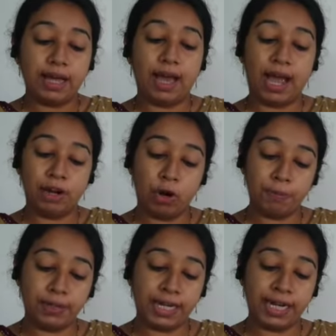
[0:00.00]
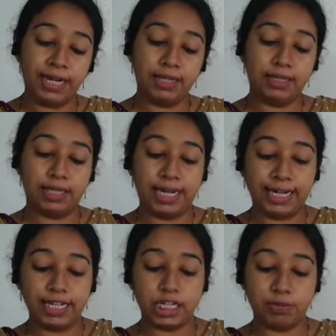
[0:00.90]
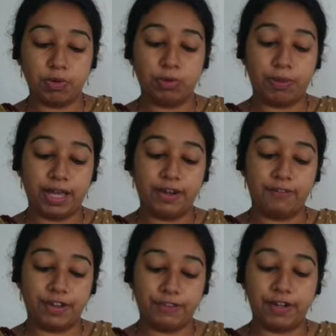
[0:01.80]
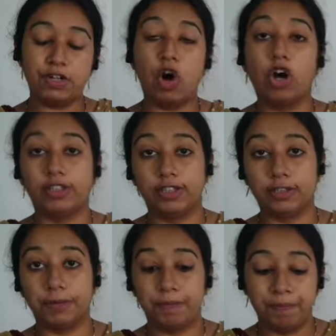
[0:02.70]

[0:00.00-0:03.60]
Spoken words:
had obtained the latest book by her favorite author.